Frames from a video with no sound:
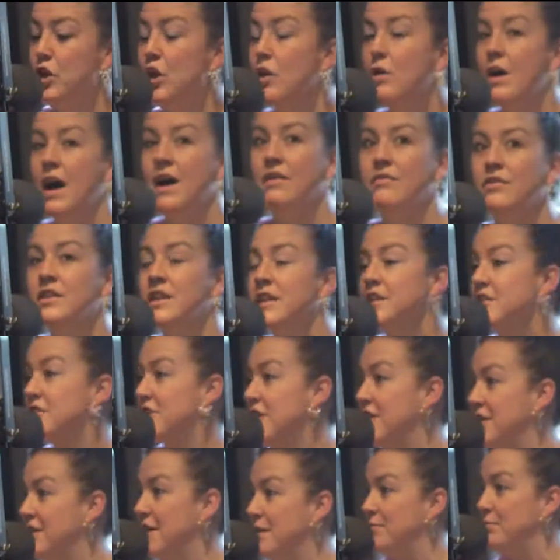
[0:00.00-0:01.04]
no, Avalanche
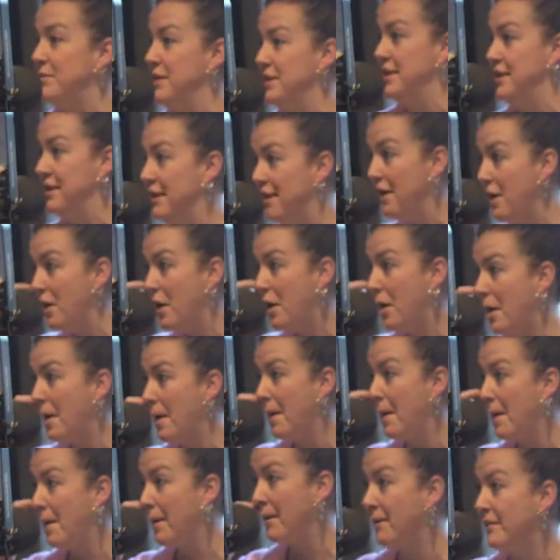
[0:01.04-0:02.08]
got adopted.
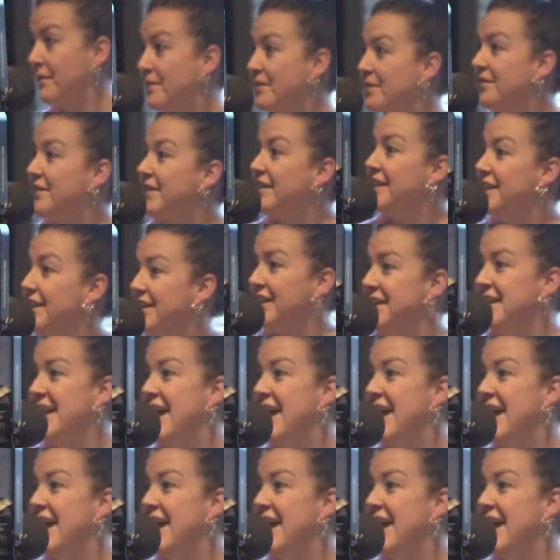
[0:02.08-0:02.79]
Oh, good.